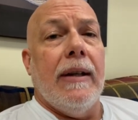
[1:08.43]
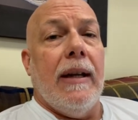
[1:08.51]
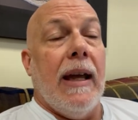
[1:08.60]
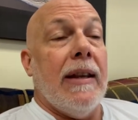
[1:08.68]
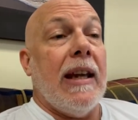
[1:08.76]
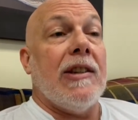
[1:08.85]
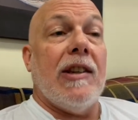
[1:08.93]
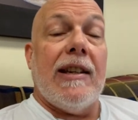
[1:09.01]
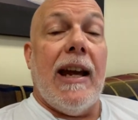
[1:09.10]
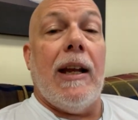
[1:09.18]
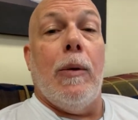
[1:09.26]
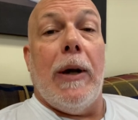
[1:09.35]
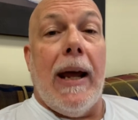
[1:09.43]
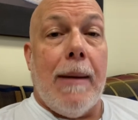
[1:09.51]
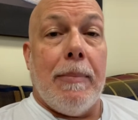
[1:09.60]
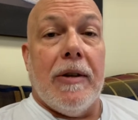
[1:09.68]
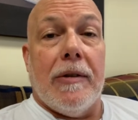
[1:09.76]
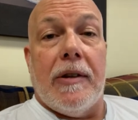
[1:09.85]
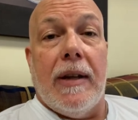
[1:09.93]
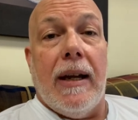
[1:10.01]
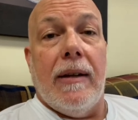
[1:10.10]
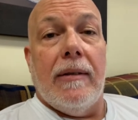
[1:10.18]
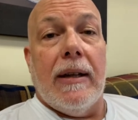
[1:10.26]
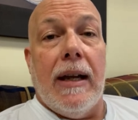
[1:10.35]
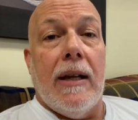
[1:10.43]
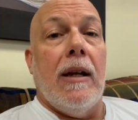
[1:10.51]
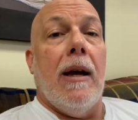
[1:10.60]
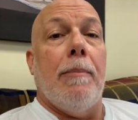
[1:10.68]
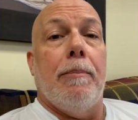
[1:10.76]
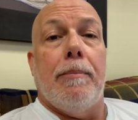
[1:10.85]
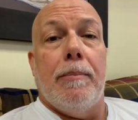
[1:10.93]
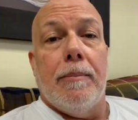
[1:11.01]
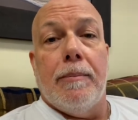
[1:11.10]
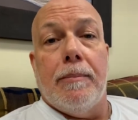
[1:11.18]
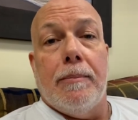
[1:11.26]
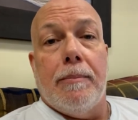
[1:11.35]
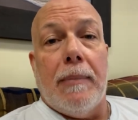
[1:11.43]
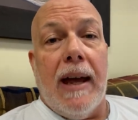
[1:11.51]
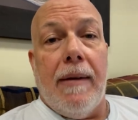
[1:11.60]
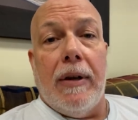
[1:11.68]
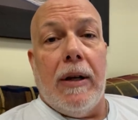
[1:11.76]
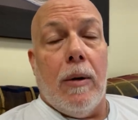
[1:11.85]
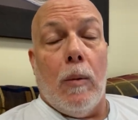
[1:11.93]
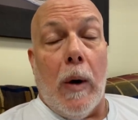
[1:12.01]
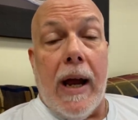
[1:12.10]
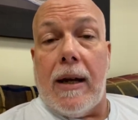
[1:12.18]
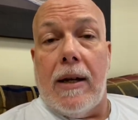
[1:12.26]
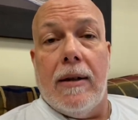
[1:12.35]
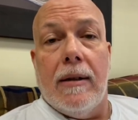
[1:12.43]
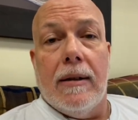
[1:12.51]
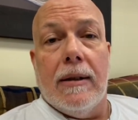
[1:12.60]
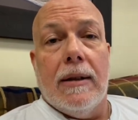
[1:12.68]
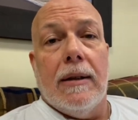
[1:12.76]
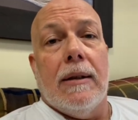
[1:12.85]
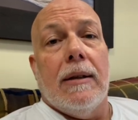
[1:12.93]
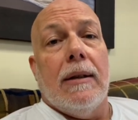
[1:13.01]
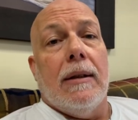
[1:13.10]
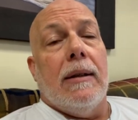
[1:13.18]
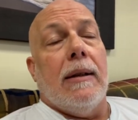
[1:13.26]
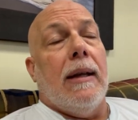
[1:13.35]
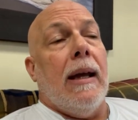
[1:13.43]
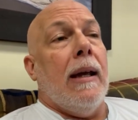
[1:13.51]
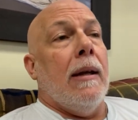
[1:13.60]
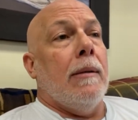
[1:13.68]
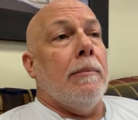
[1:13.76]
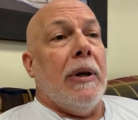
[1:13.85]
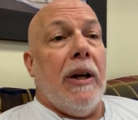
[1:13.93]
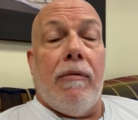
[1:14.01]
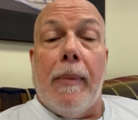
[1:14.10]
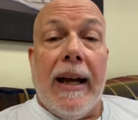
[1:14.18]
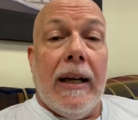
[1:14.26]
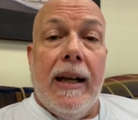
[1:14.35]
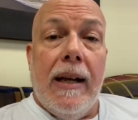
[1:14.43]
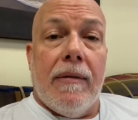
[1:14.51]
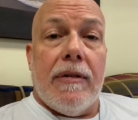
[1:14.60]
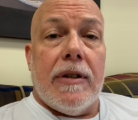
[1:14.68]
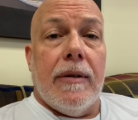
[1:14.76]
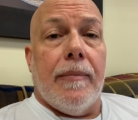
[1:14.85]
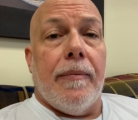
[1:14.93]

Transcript: And that's exactly what happens. They end up having a wreck, but everybody lives.